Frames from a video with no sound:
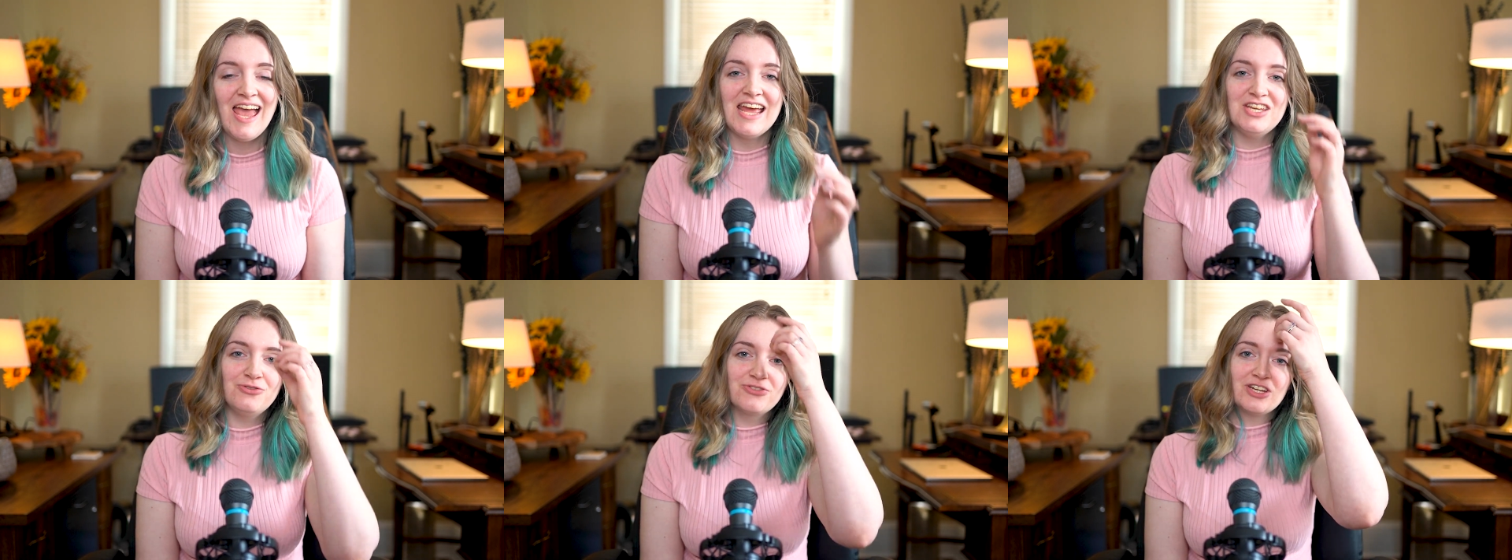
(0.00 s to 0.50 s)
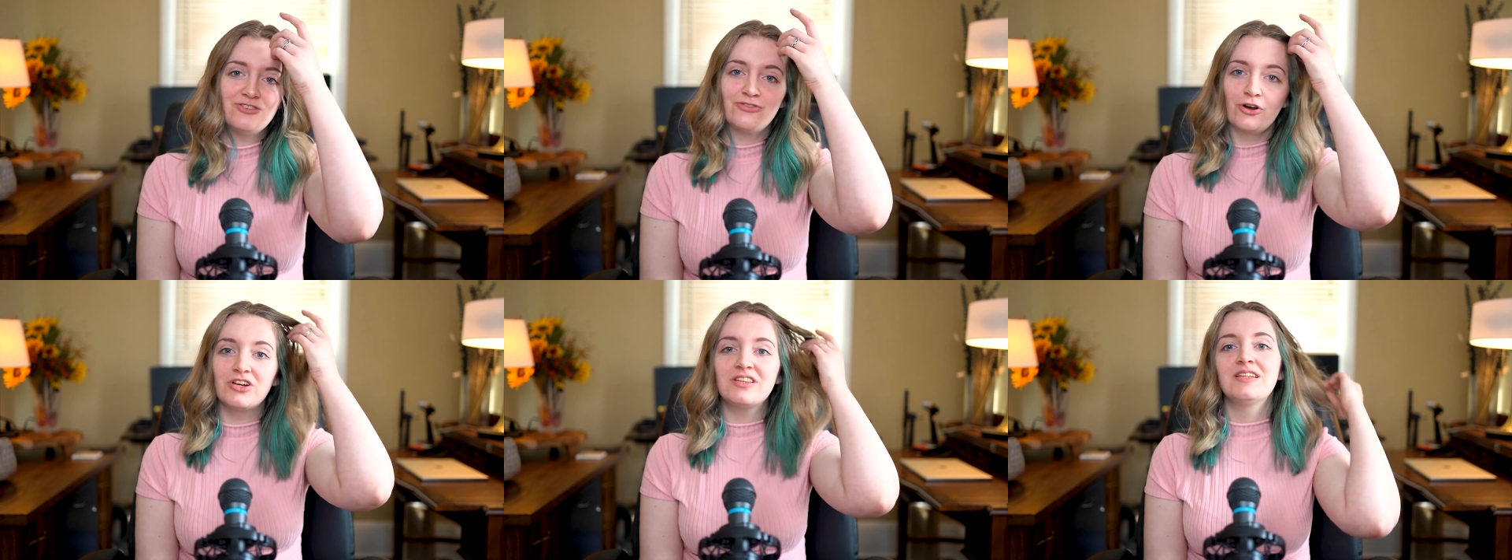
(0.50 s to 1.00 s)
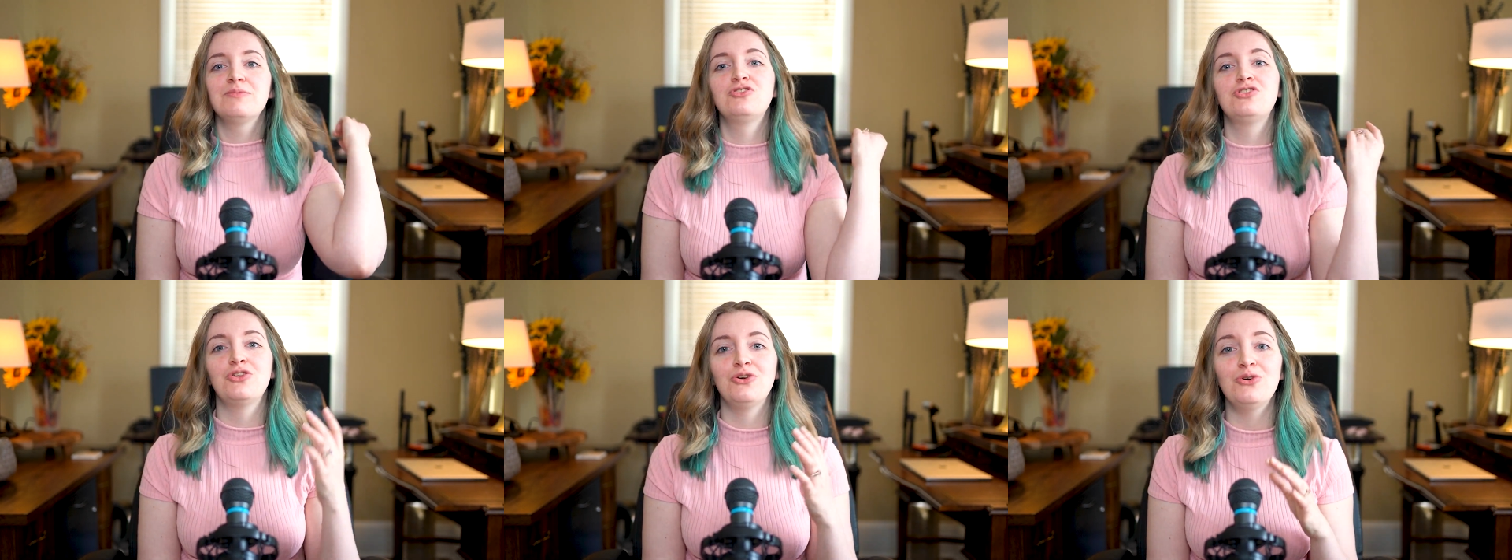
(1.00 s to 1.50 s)
and you've converted them
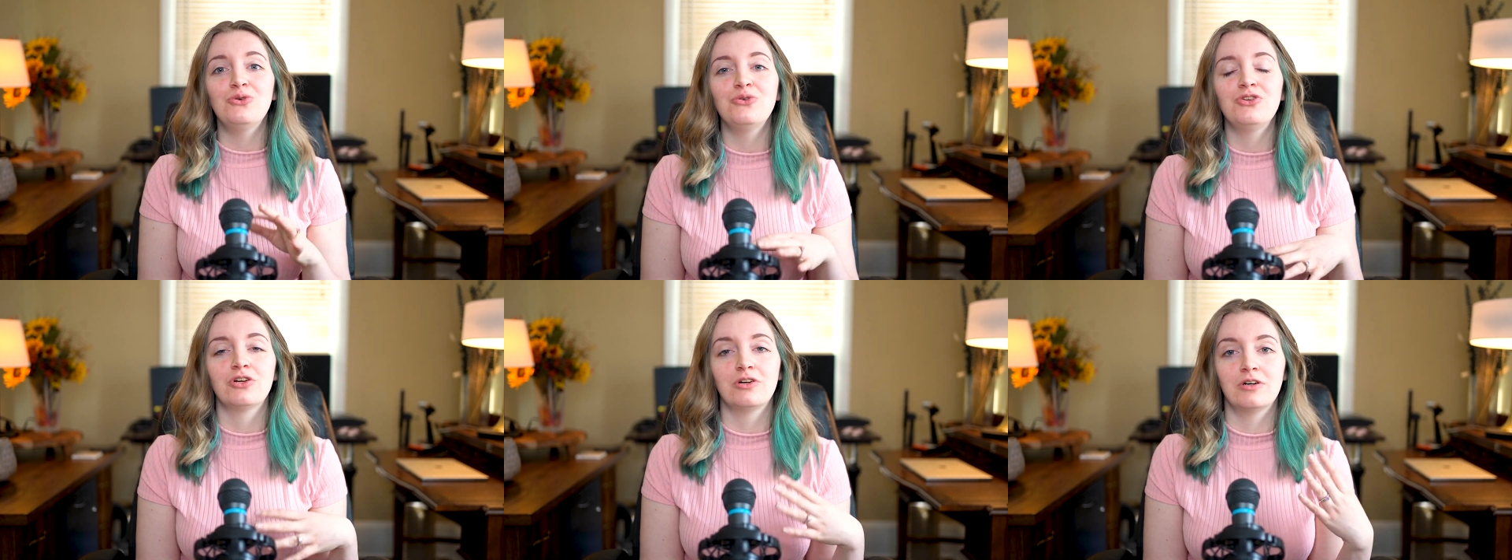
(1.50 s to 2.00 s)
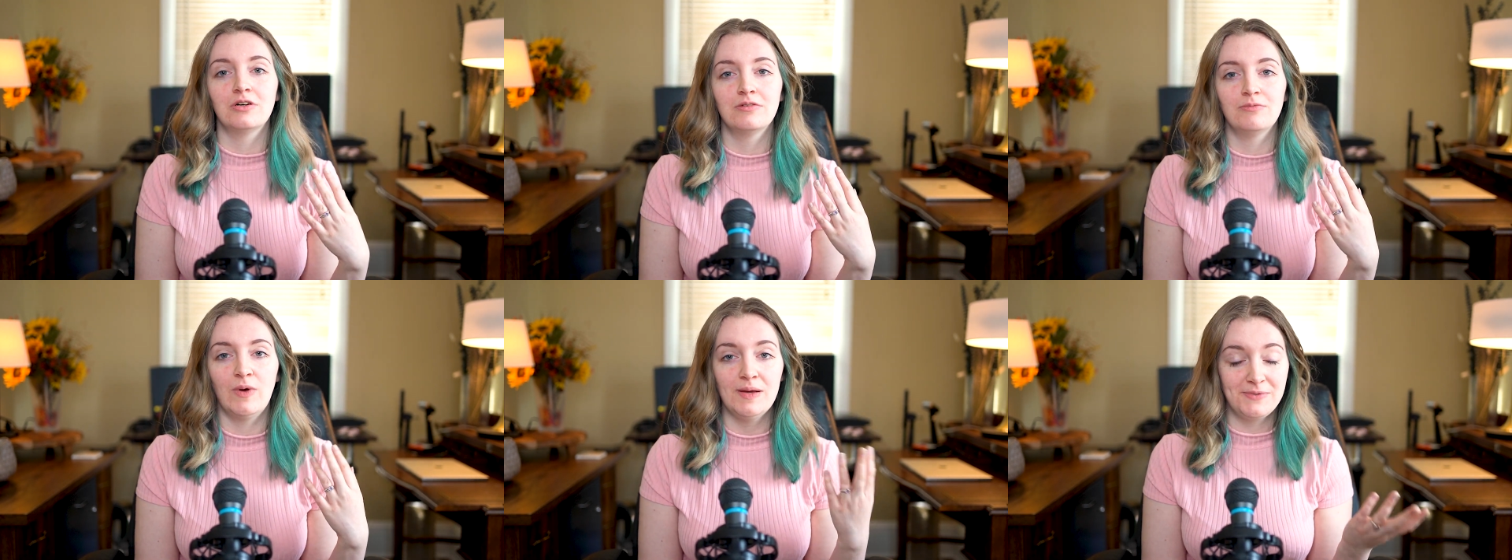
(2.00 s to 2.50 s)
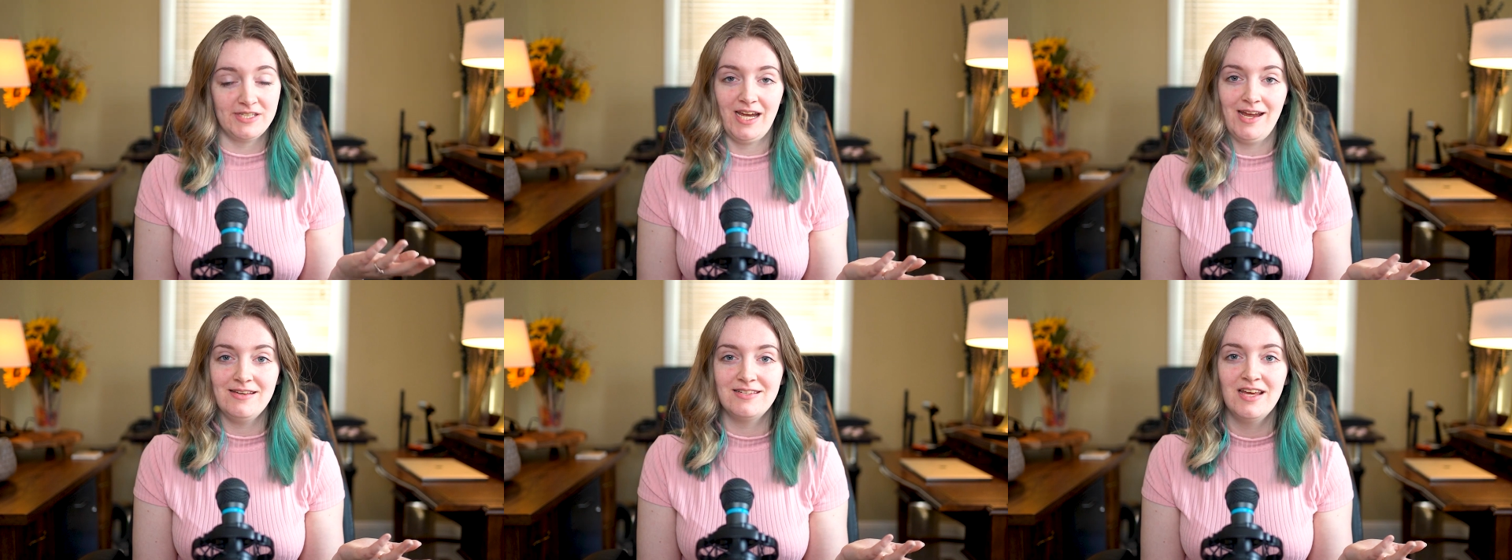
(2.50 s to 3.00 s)
to your
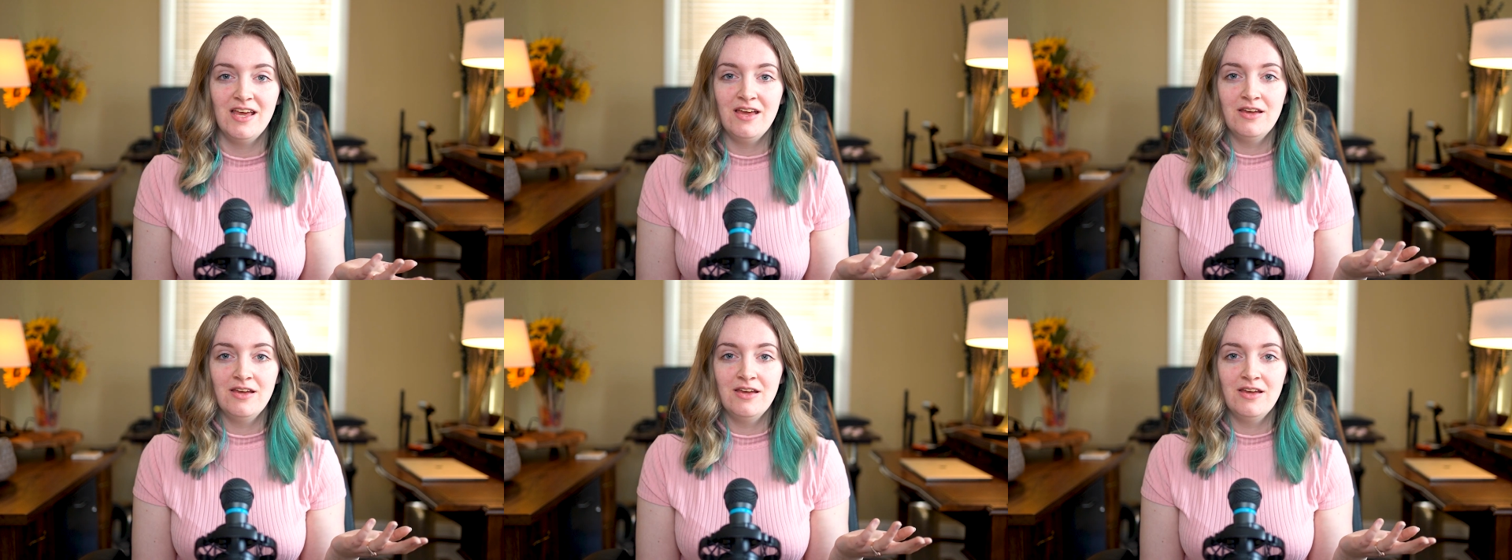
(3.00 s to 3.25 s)
website,